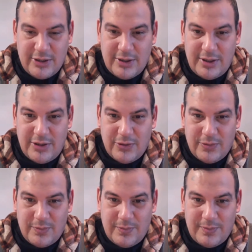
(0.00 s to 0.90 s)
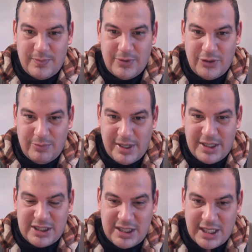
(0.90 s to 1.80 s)
her
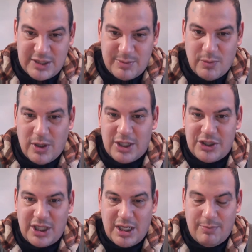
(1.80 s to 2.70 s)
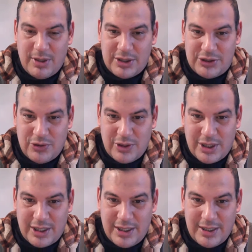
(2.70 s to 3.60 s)
medicine has been washing up on
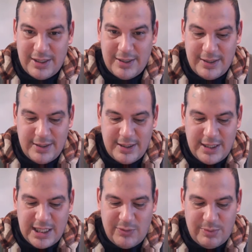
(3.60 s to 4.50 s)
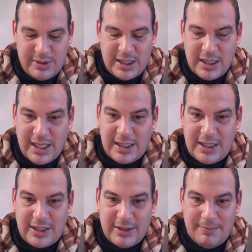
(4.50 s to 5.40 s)
shore and we've been
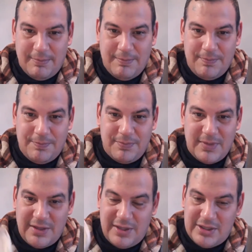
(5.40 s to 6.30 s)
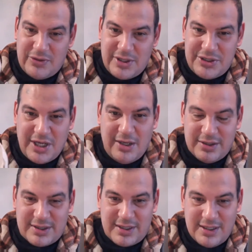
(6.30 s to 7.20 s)
collecting them. And these are the
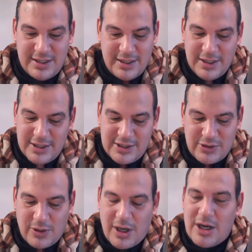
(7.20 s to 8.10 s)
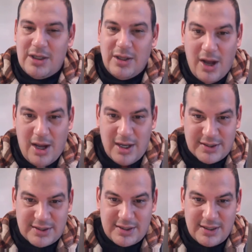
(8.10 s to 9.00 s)
shells. So our
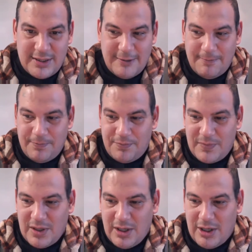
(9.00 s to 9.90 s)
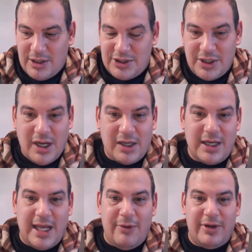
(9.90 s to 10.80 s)
laws, our
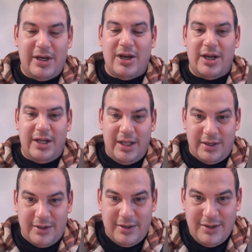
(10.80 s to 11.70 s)
Manzinapkinegego'anaabe,